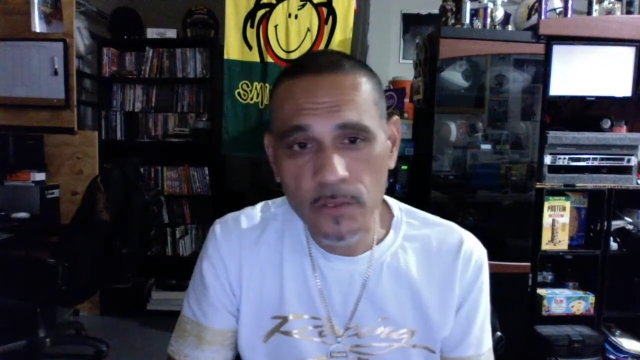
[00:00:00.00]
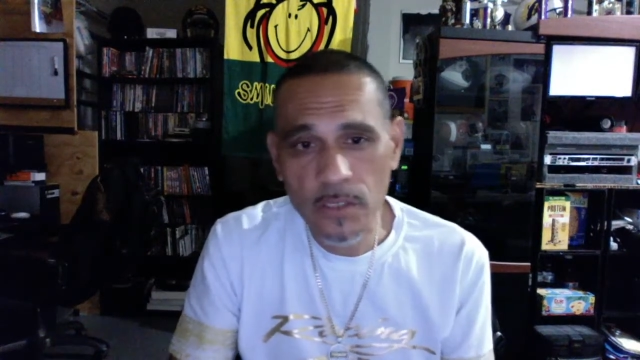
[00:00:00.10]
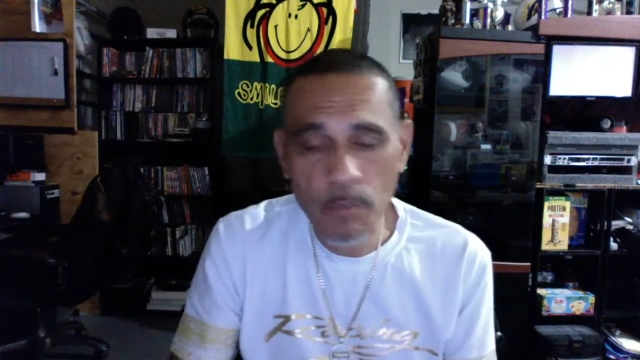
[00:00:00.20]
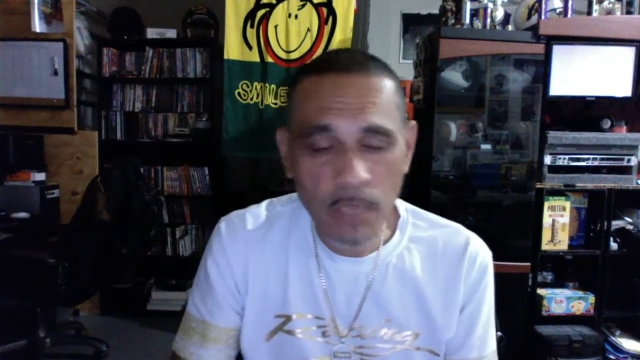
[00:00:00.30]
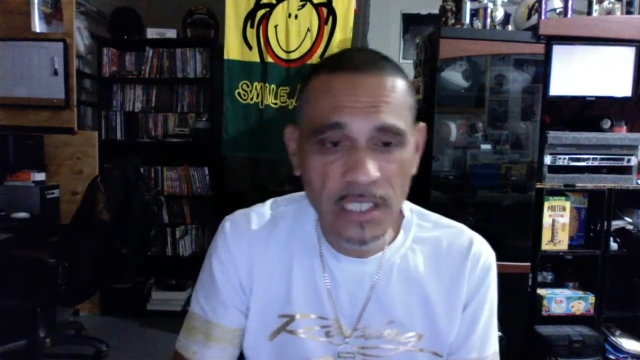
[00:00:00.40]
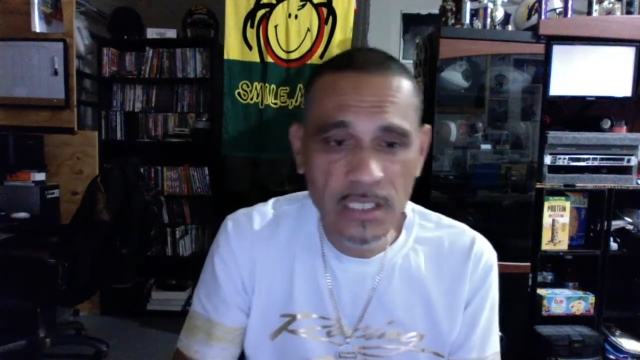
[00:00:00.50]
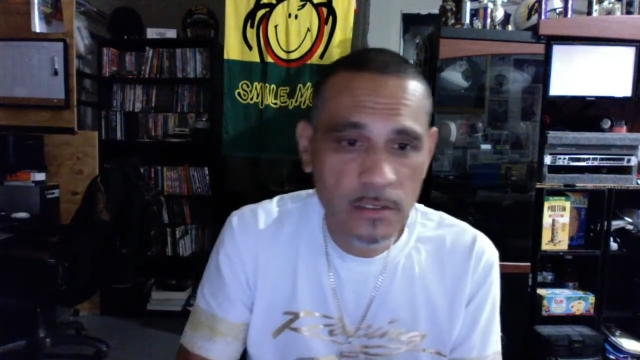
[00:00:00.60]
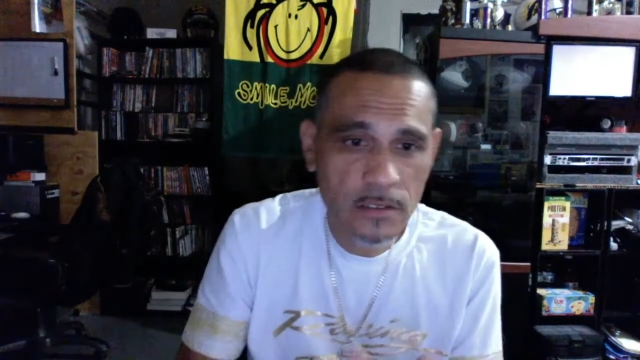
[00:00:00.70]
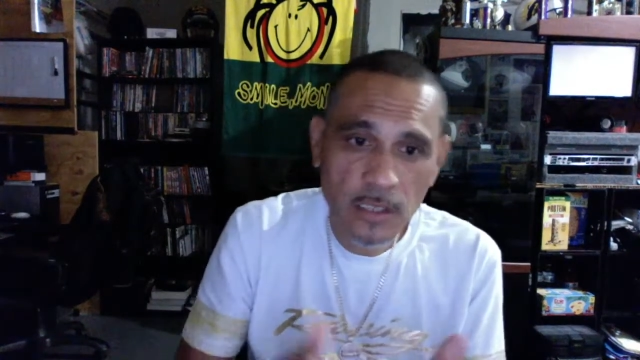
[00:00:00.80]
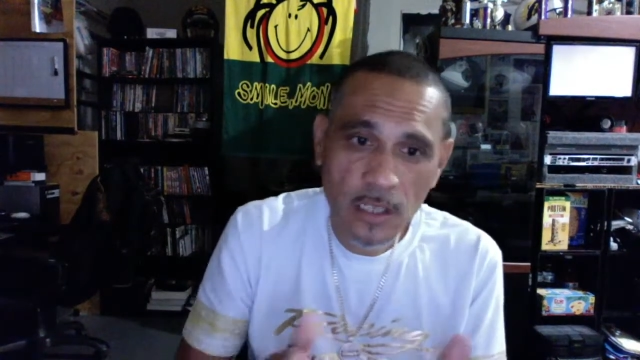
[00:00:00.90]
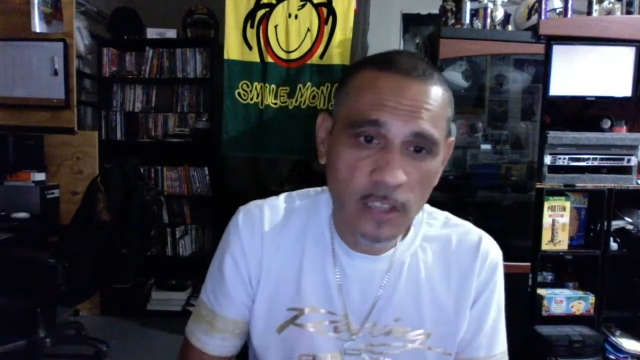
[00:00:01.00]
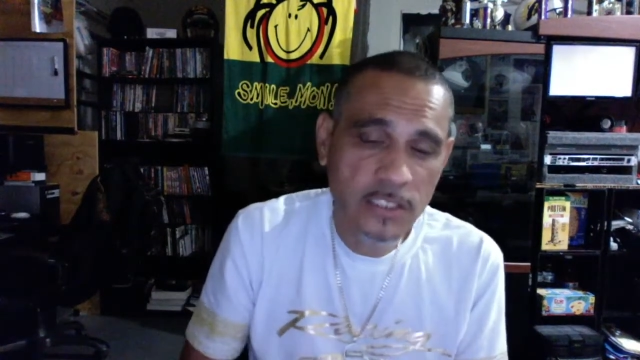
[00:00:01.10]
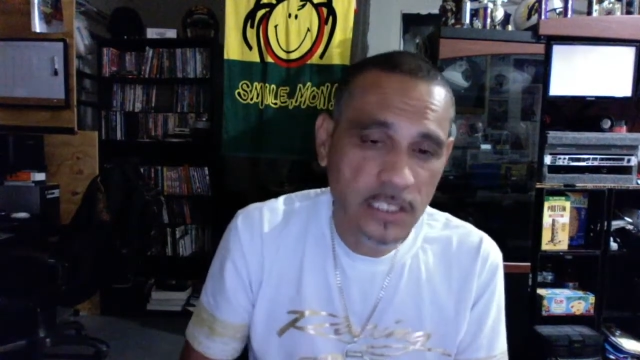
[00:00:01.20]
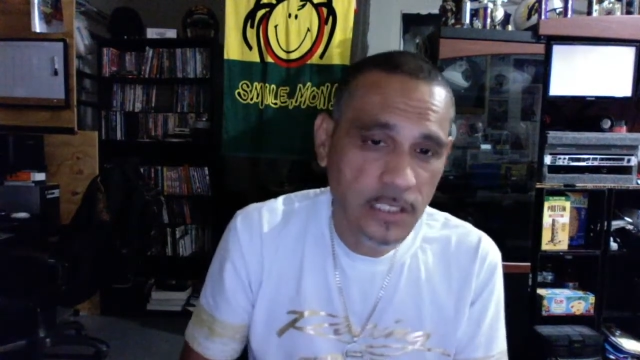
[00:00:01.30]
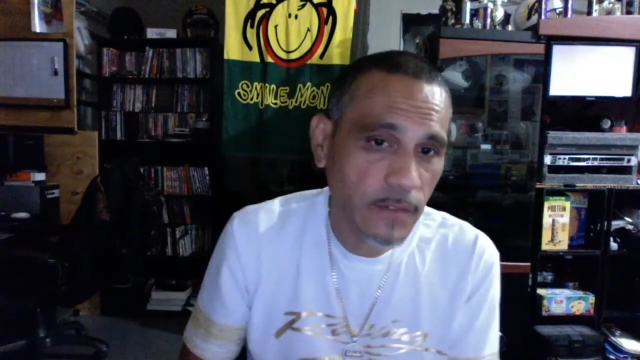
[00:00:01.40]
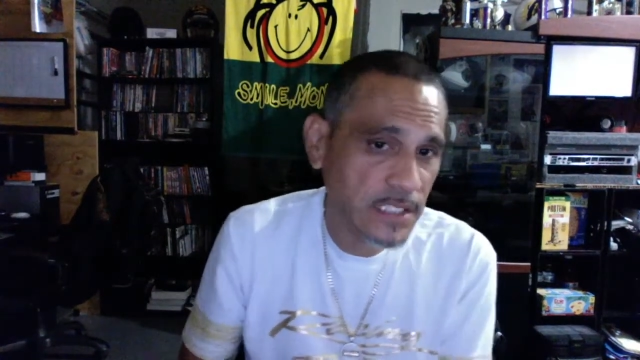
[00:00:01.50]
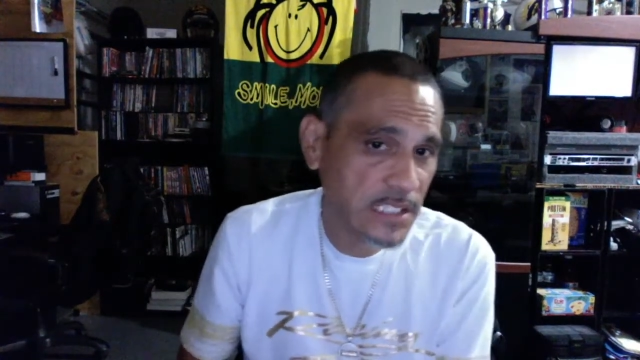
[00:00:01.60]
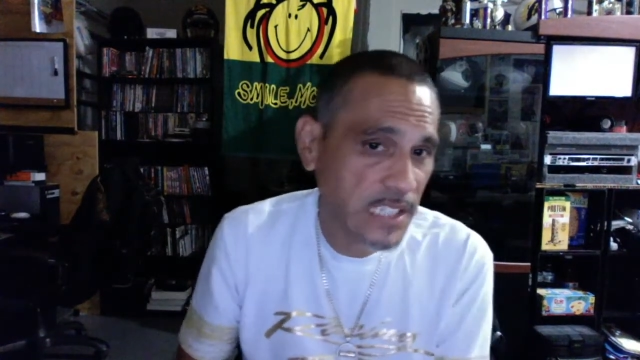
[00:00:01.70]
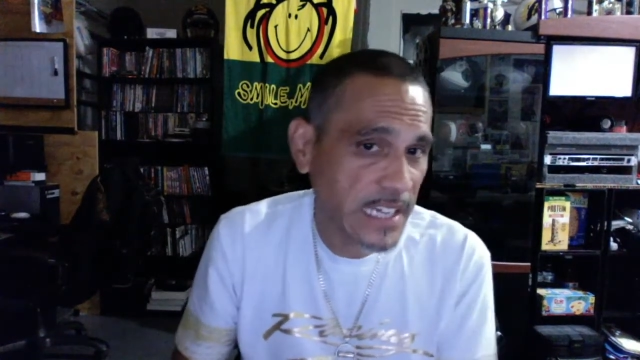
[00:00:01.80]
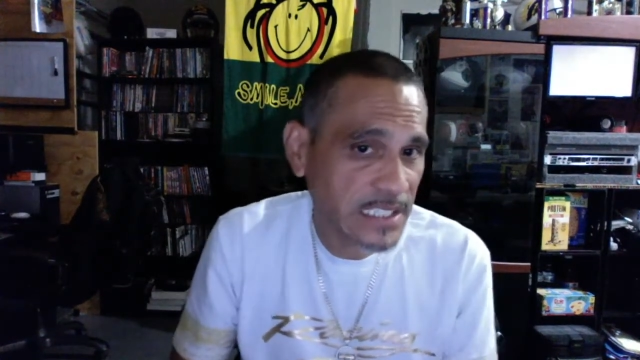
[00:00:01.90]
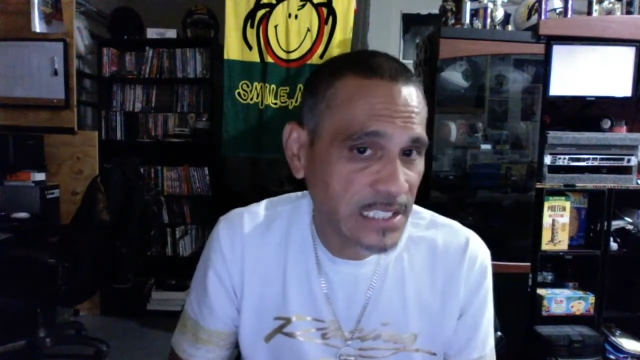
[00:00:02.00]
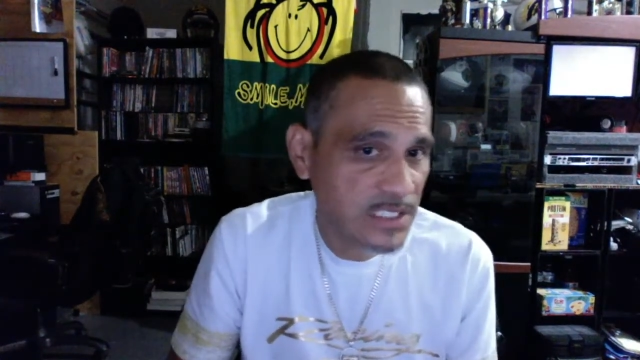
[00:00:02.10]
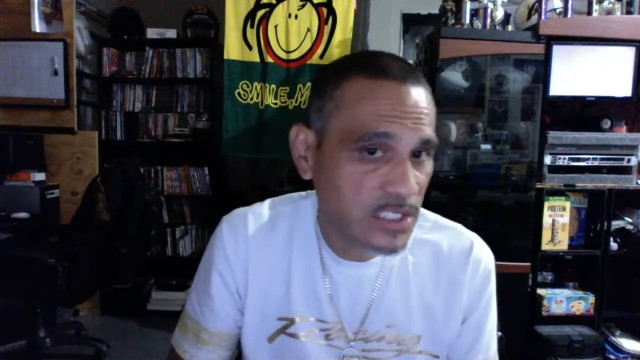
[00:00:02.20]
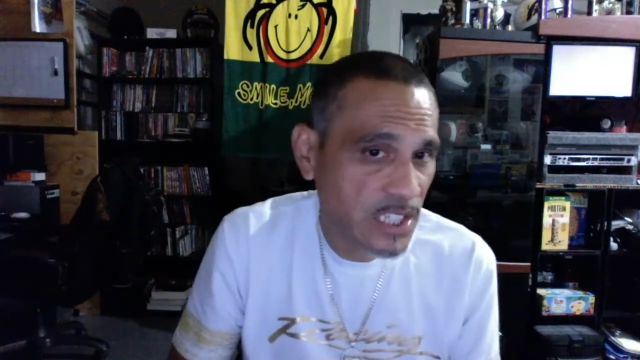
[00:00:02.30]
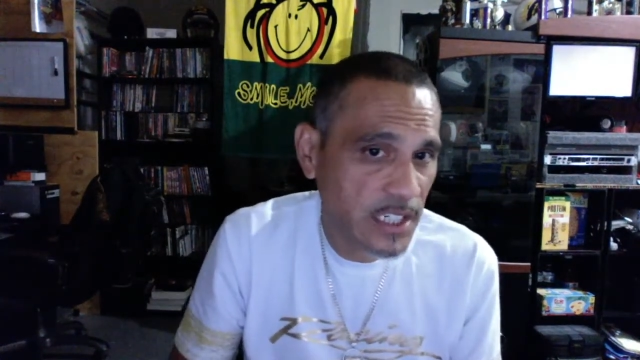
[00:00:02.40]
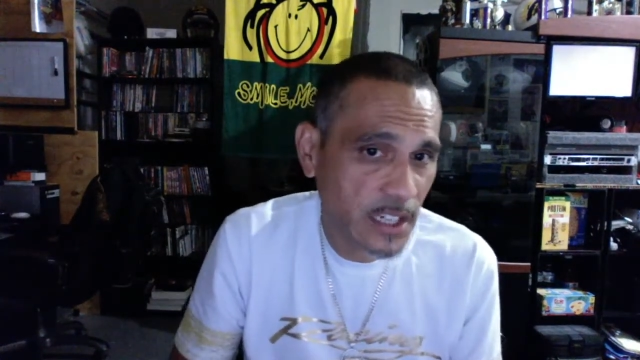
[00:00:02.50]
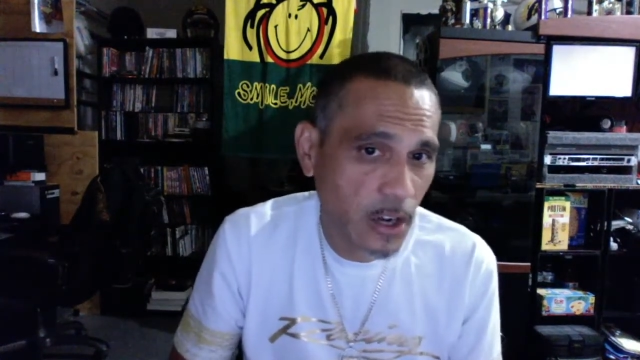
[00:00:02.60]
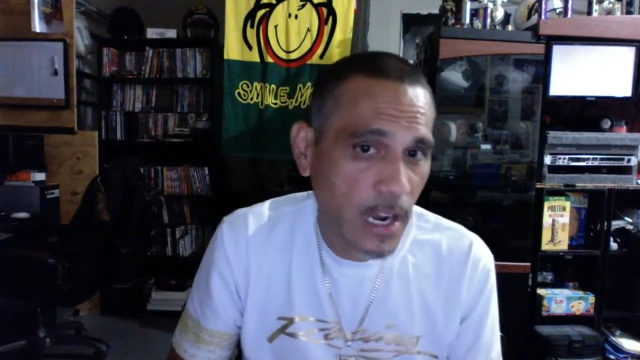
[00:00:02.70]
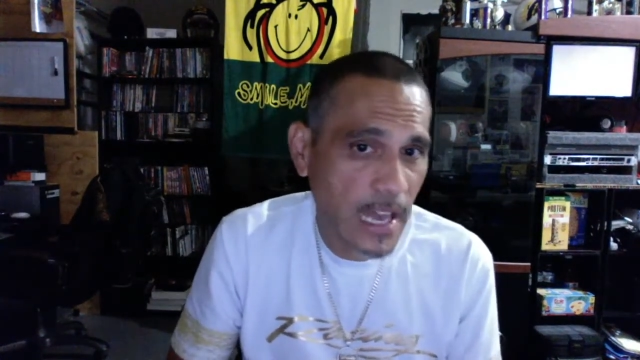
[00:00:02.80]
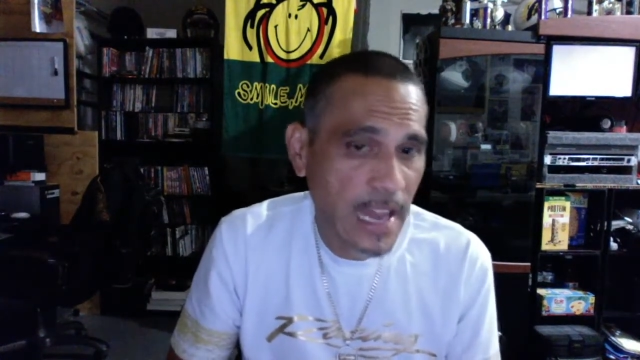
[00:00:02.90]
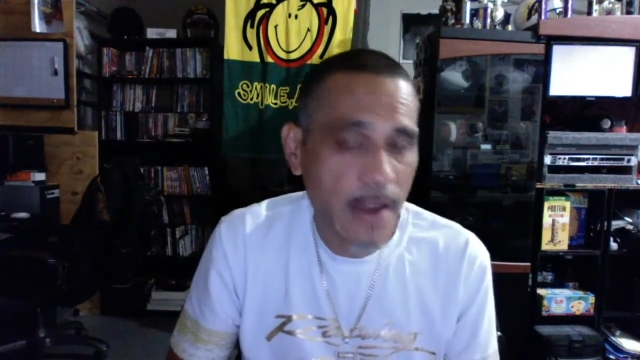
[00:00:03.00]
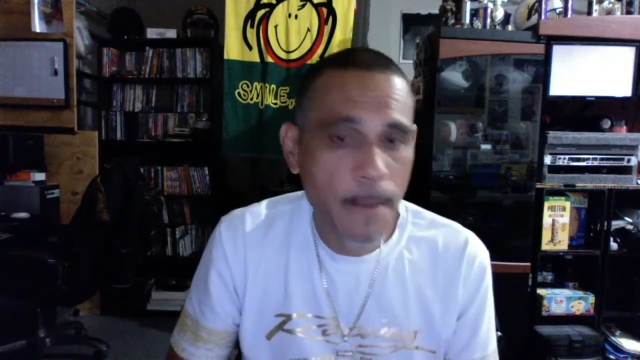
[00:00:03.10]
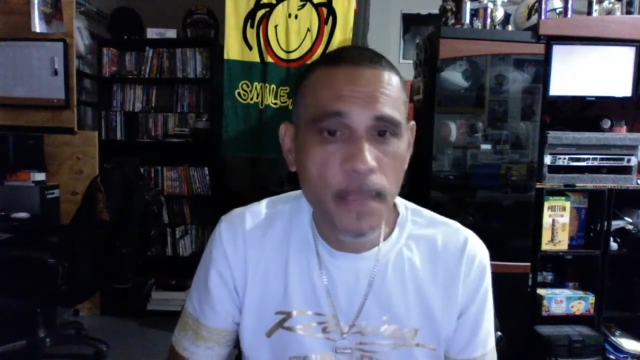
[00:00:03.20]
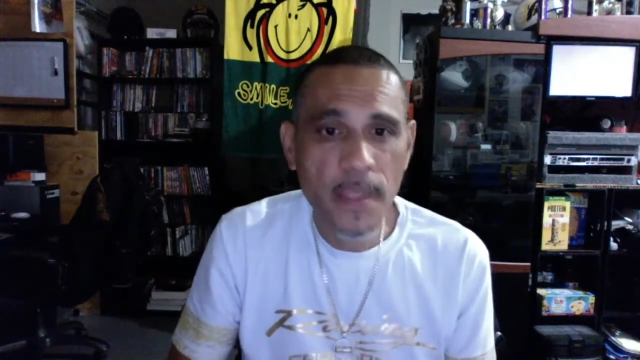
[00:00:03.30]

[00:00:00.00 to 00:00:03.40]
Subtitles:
Meaning until the investigation is done and all that.